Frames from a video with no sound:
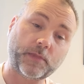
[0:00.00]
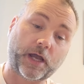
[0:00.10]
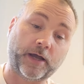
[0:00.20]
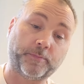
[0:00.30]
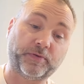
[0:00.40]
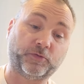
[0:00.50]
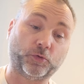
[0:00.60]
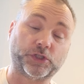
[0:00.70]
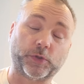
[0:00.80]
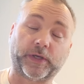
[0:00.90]
uh,
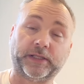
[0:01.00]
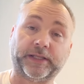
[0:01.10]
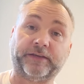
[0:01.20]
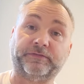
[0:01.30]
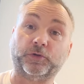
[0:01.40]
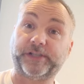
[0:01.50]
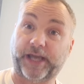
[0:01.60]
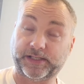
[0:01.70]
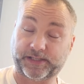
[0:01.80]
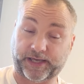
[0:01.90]
before doing the
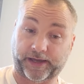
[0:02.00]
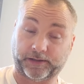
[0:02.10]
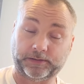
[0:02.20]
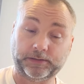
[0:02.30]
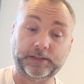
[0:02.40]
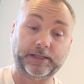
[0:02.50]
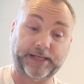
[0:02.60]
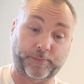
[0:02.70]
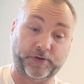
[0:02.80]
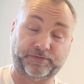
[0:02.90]
48 scale
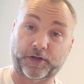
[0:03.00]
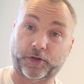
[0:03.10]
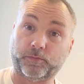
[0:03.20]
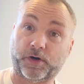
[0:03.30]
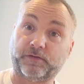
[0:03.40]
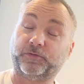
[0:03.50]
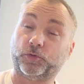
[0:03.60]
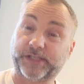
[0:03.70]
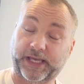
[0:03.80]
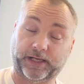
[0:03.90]
laminar flow Mark
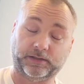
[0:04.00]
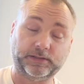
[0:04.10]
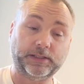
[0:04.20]
14,